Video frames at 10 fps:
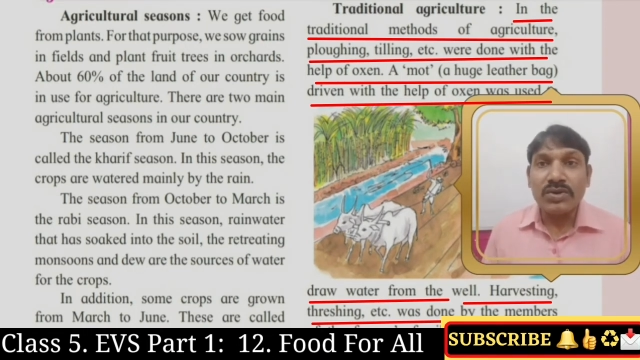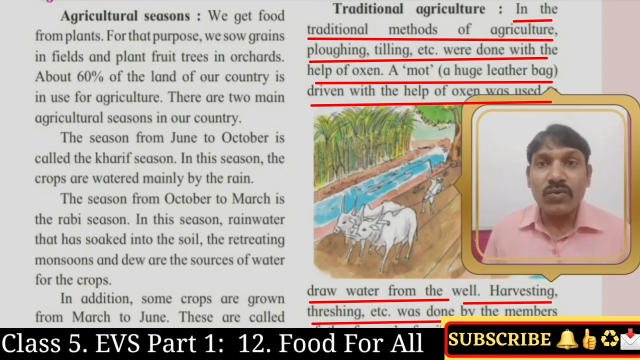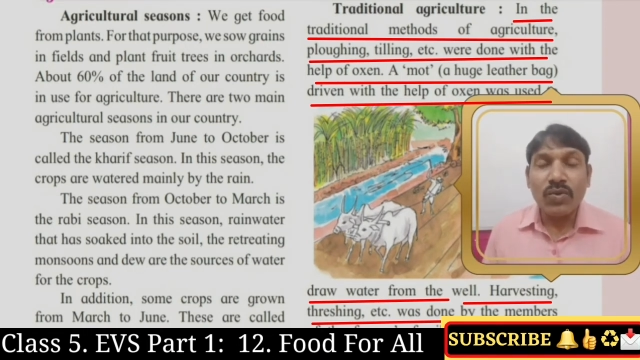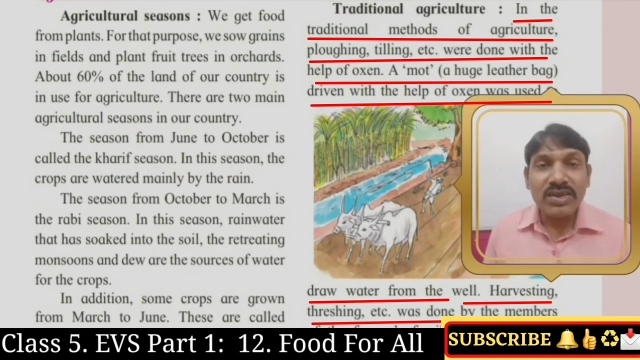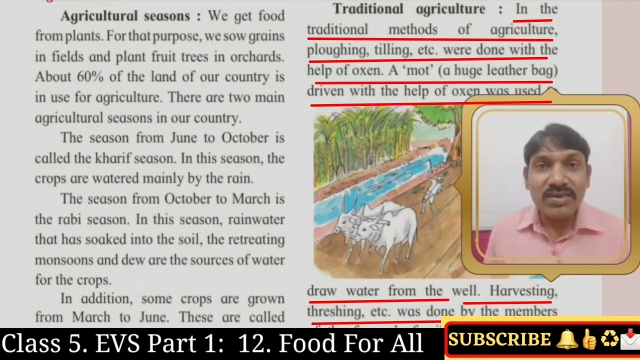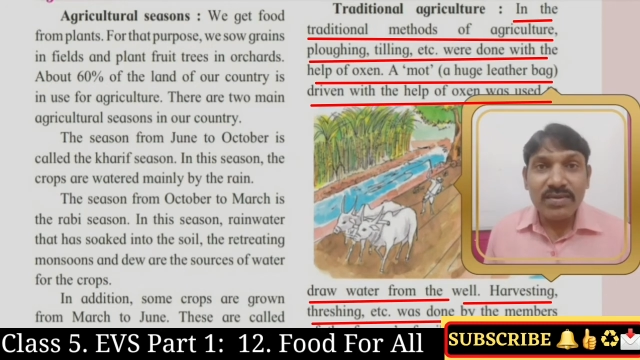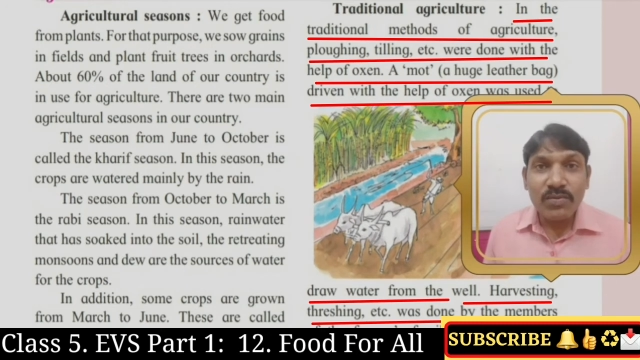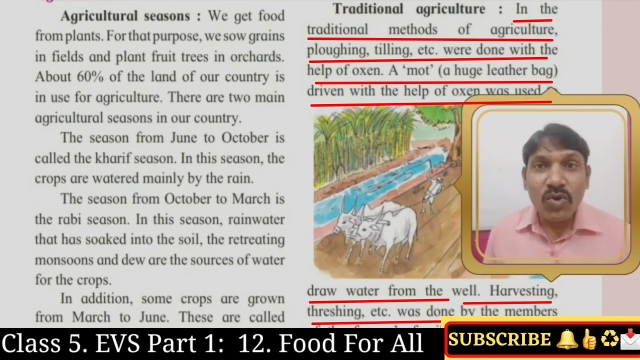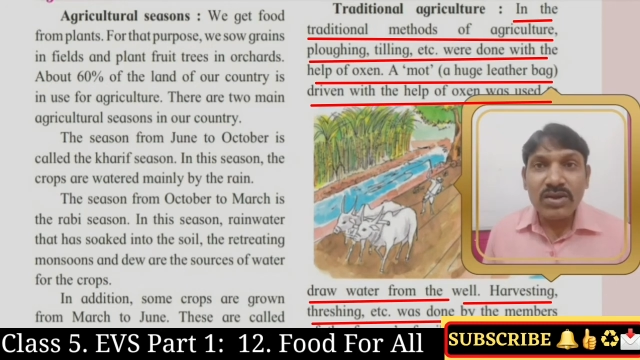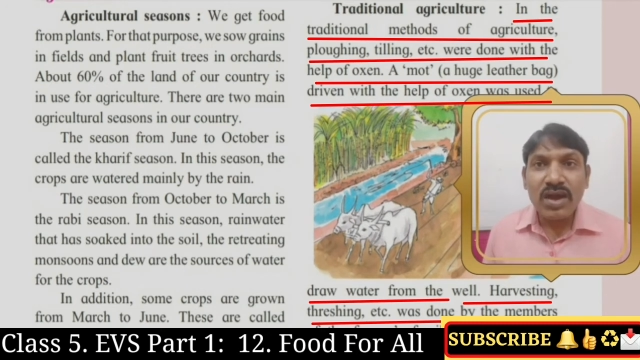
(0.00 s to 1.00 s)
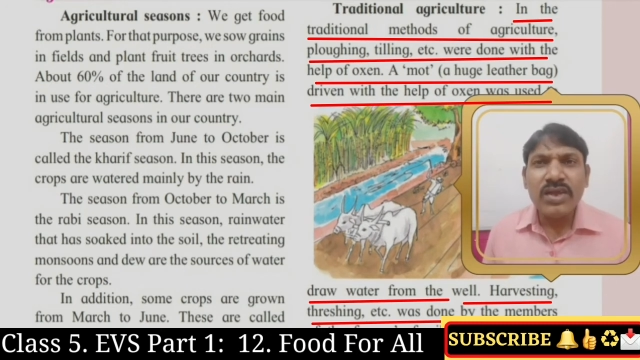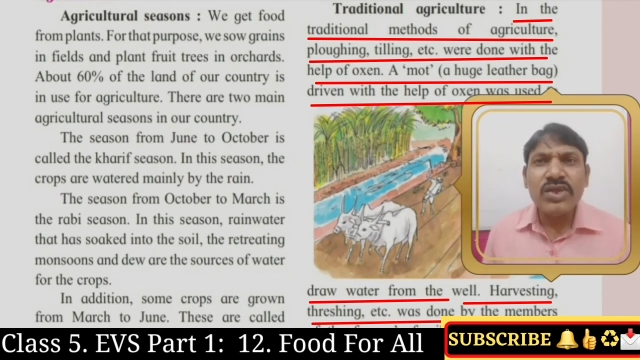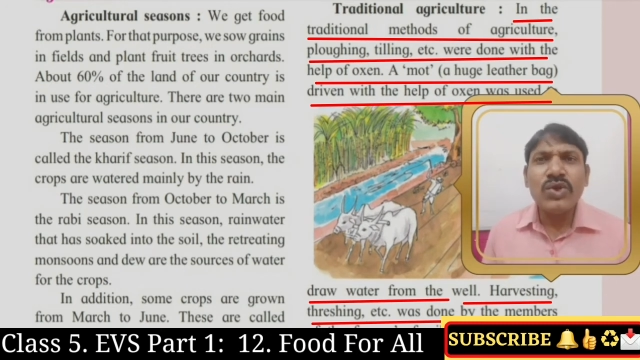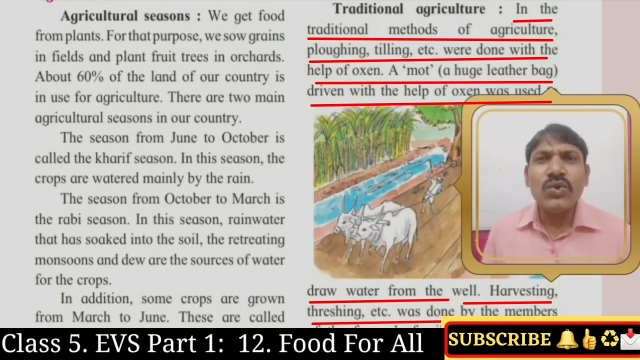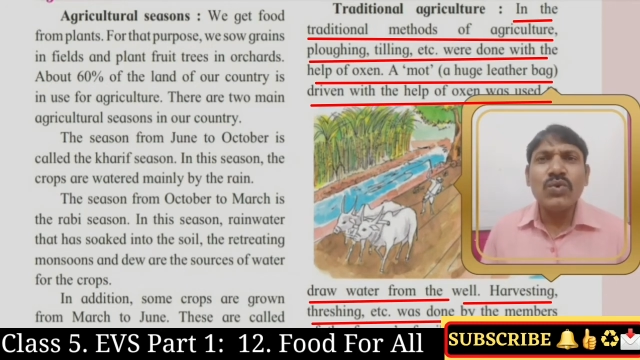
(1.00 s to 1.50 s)
What is a moat? A
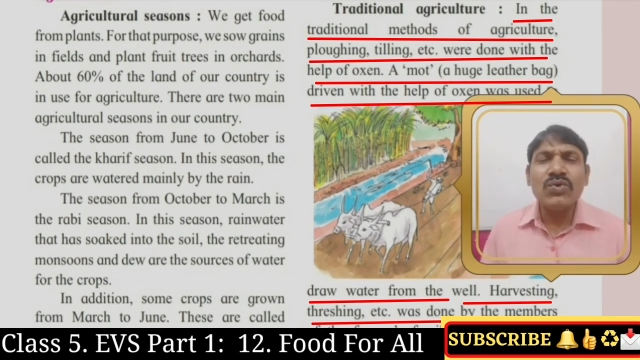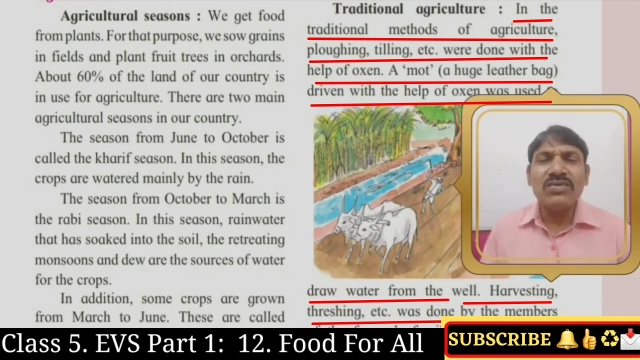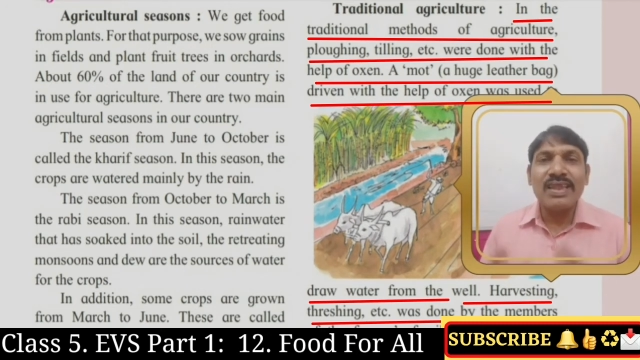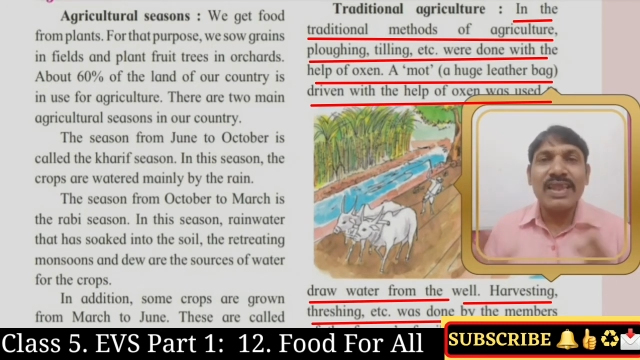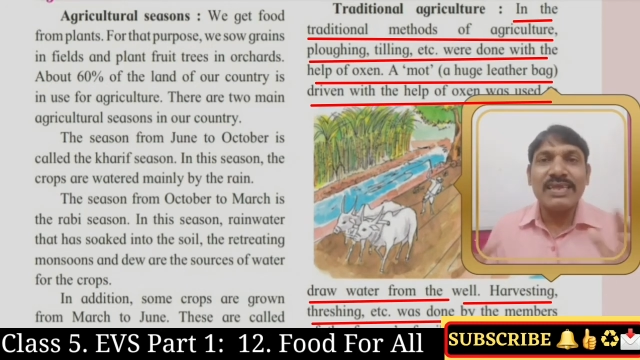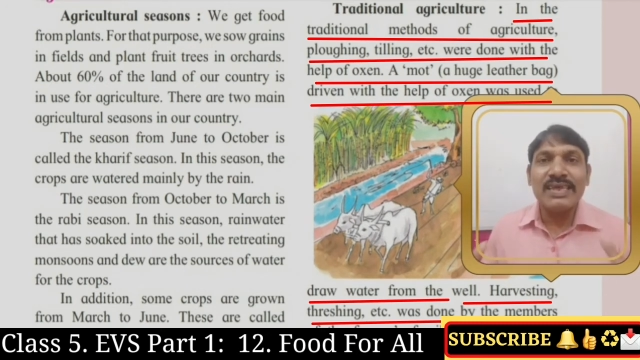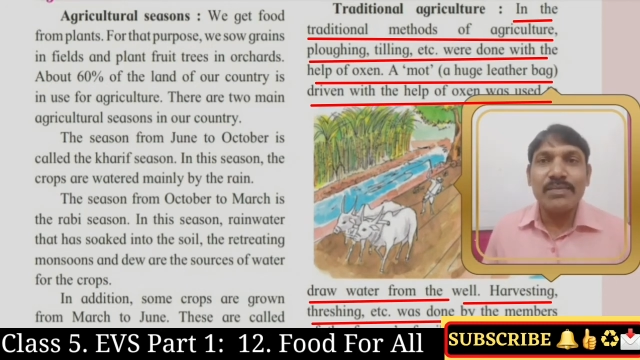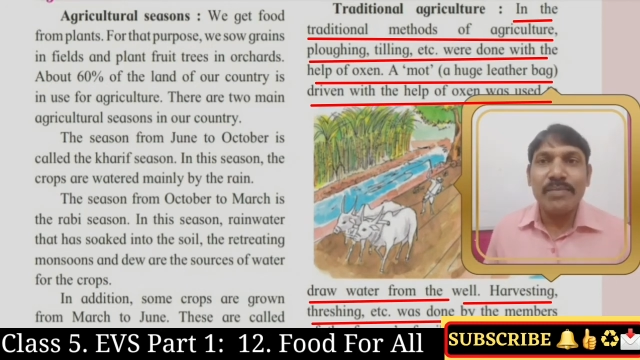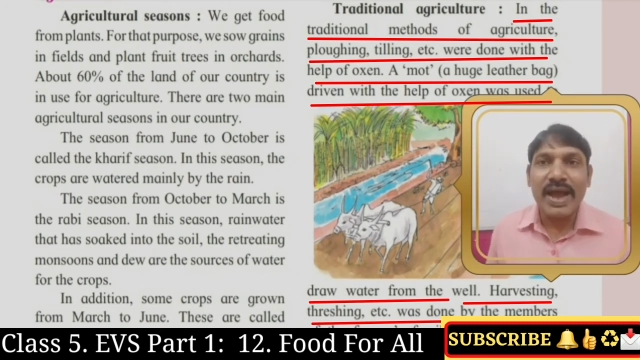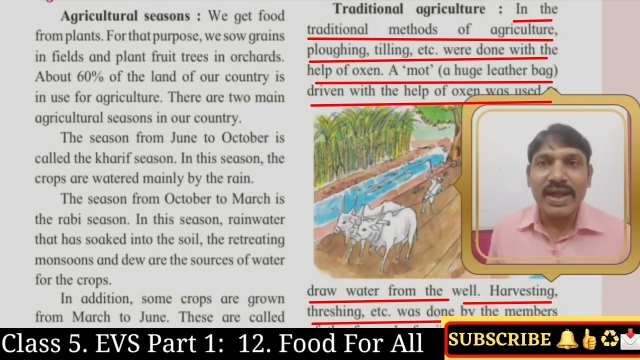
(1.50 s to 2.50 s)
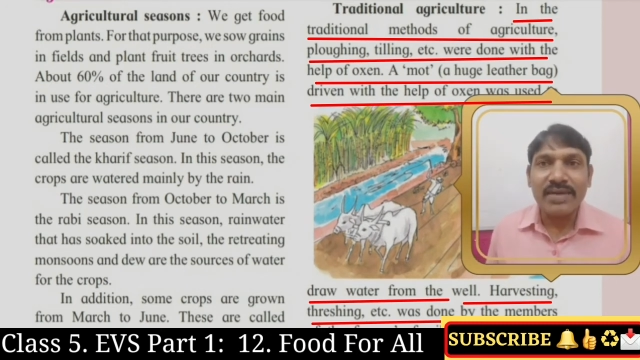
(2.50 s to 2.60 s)
huge leather bag,